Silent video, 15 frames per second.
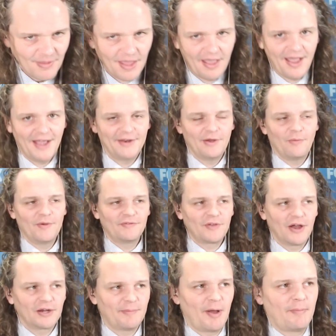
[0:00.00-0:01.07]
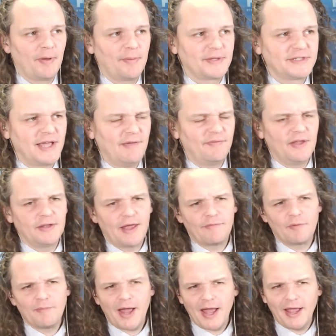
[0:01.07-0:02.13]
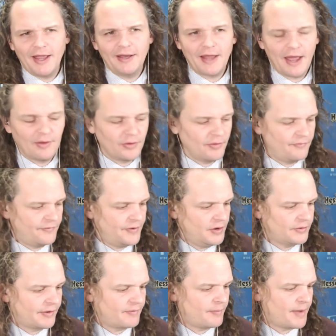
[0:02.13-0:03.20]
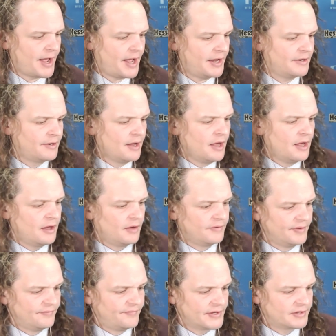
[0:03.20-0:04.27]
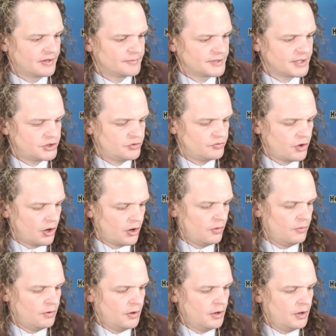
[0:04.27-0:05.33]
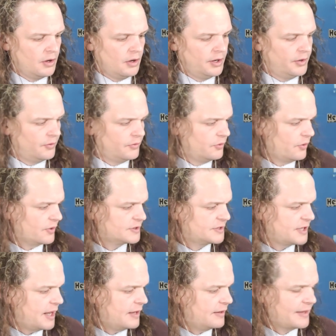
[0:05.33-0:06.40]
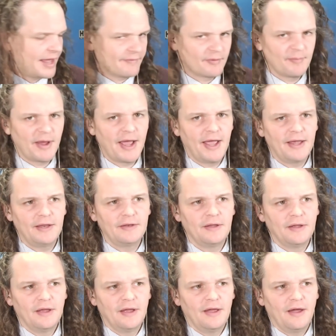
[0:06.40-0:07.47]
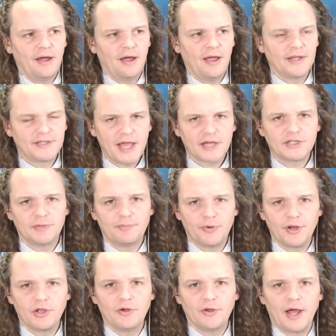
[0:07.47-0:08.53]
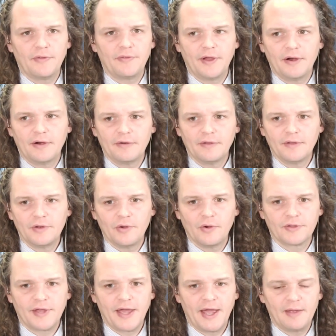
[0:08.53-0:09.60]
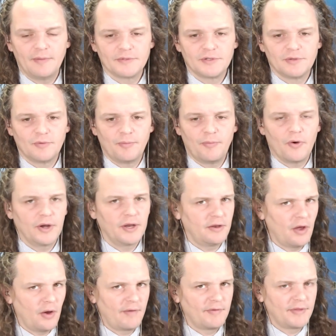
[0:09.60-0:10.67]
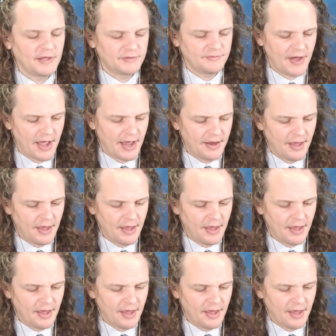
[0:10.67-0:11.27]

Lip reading: I know we've talked about public safety, and never mind how you feel, never mind the victims that you know here in New York State, never mind. It's actually pretty good out there. The New York Times reporting, no, everything's fine.